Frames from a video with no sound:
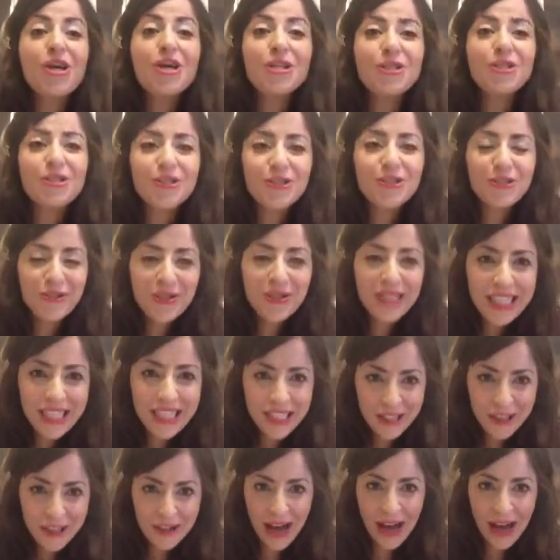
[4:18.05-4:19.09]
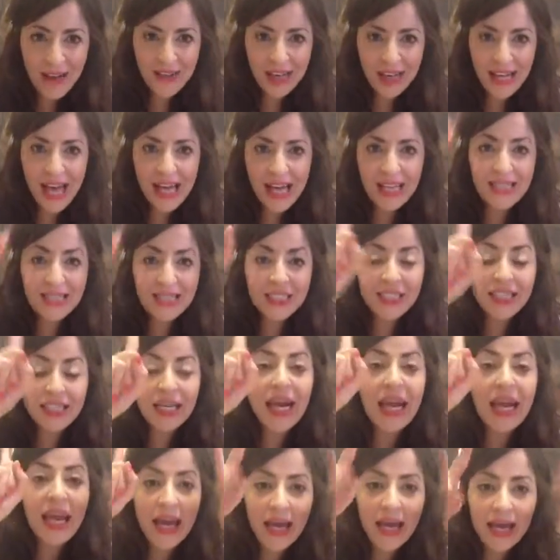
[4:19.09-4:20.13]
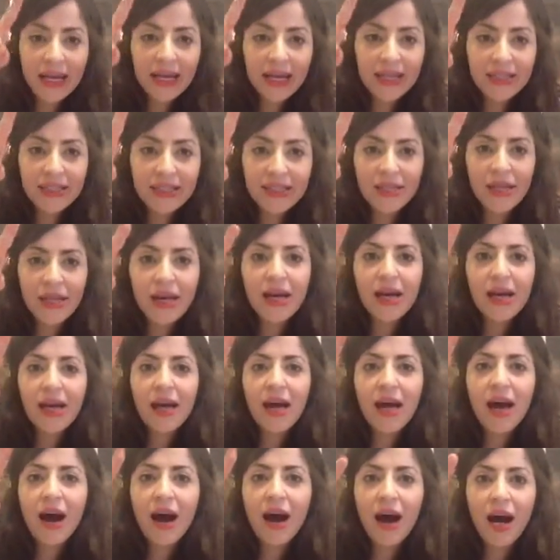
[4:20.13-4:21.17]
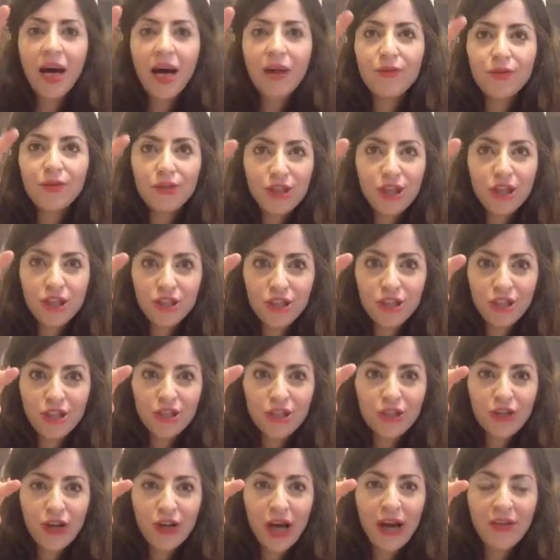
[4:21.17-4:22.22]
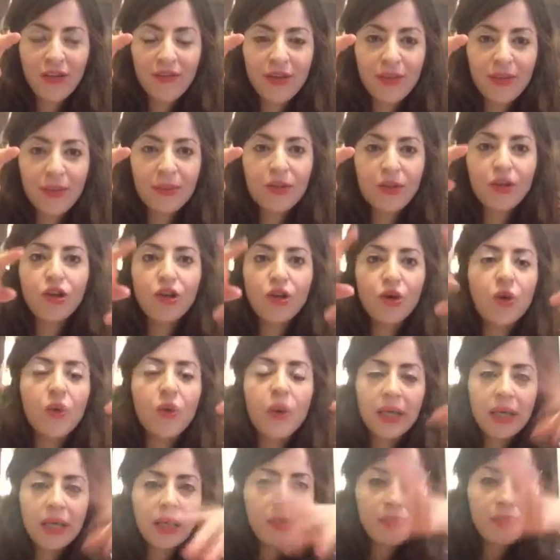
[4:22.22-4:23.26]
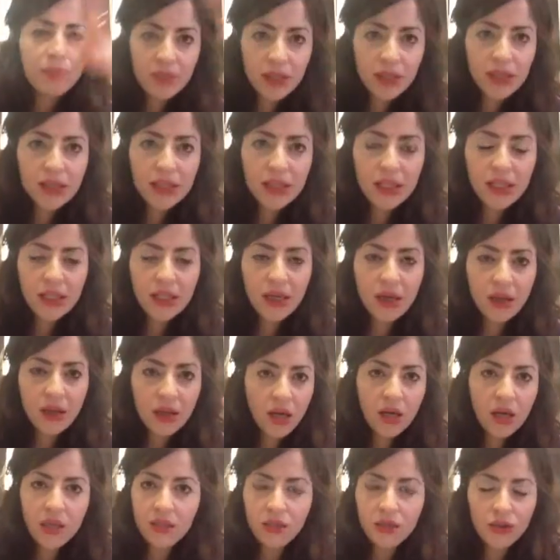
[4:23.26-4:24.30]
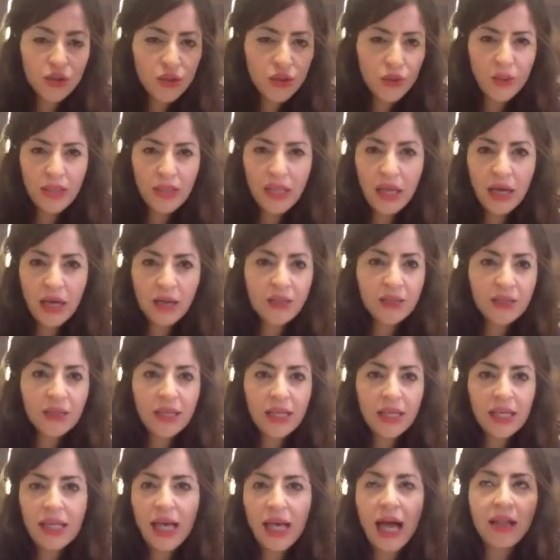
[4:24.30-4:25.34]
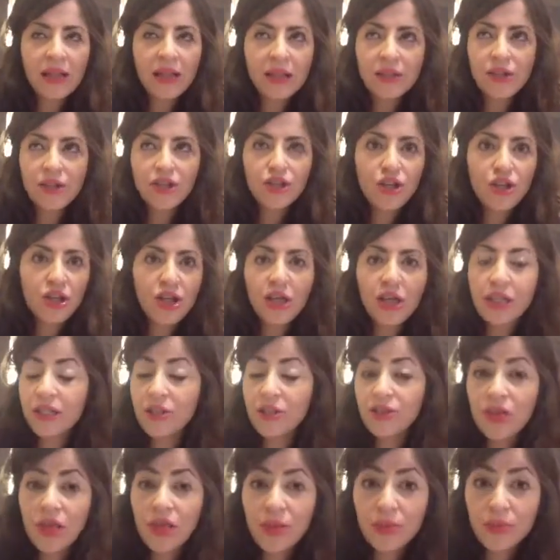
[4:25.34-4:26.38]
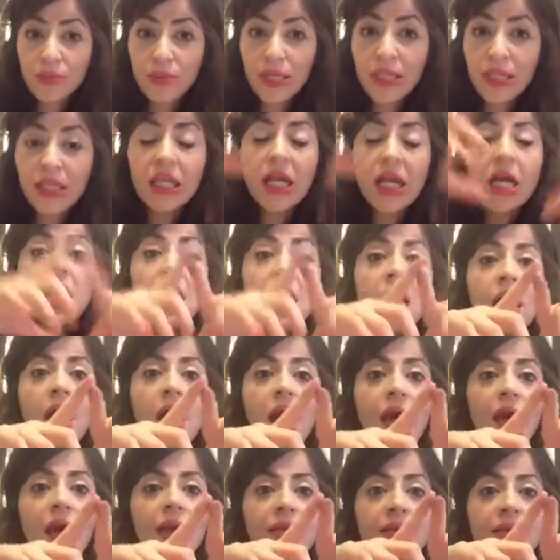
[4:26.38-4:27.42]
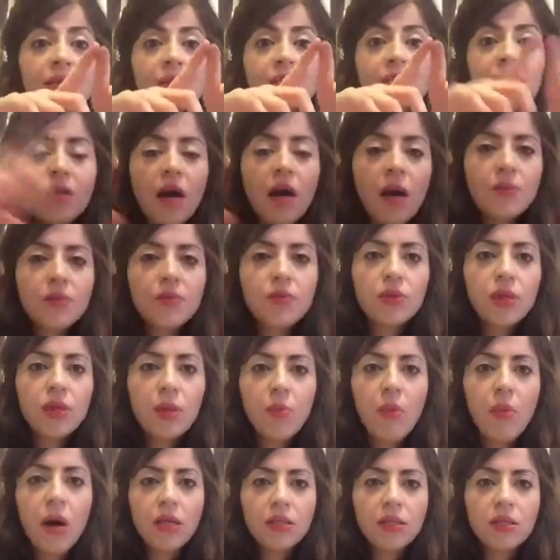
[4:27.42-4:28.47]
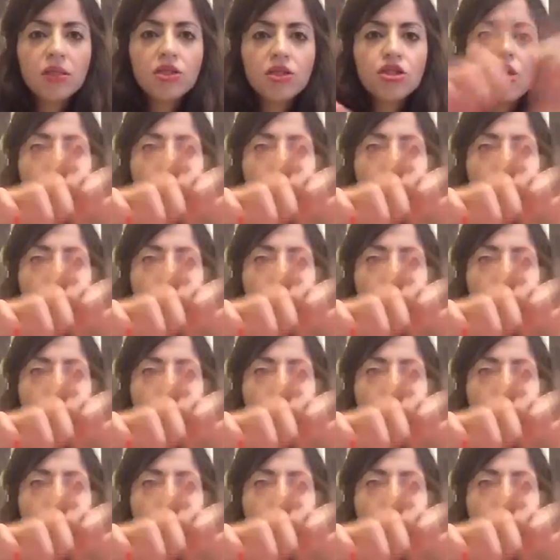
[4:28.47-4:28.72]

So you need to have a calendar. And I would suggest to have go ahead and print it online. There are so many calendars online that you can print. And it comes with the months.